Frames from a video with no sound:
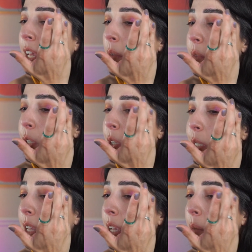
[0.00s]
It's just
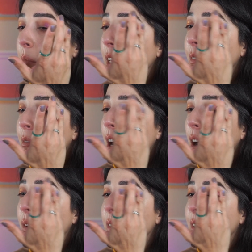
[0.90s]
like, I'm like,
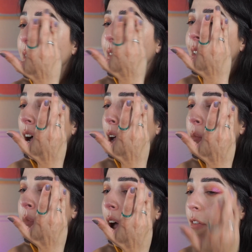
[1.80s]
no,
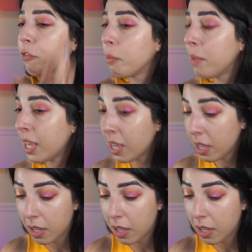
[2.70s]
not for me.